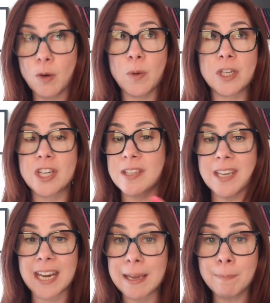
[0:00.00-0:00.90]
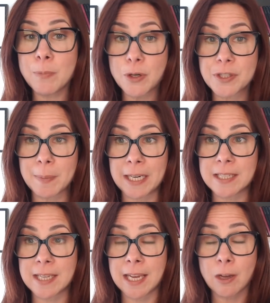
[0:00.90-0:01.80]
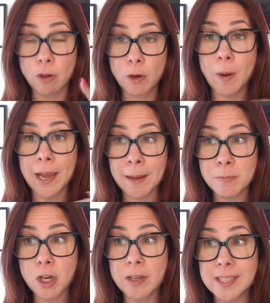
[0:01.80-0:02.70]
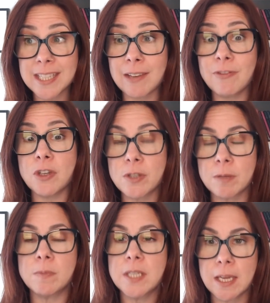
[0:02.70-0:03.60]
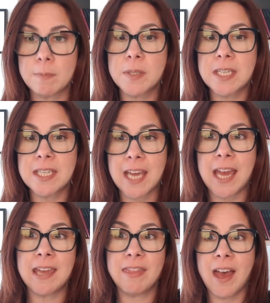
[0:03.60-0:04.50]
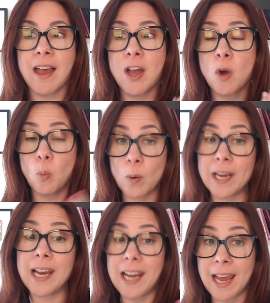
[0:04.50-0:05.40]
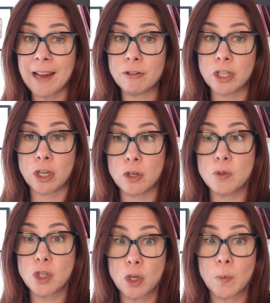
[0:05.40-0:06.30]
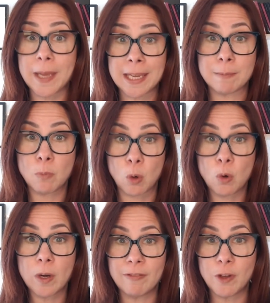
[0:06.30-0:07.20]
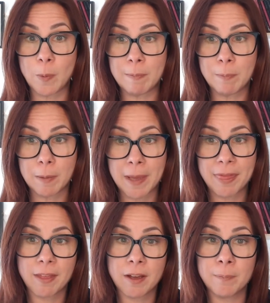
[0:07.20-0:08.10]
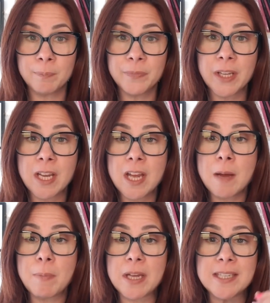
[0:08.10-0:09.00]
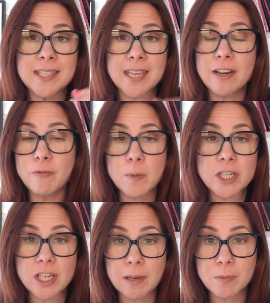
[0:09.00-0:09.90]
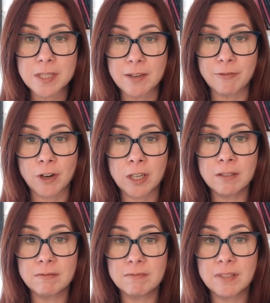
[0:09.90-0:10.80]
which is an impossibility, although I am going to give you some tips today that will allow you to eat more if you implement them. But instead of wishing it was different,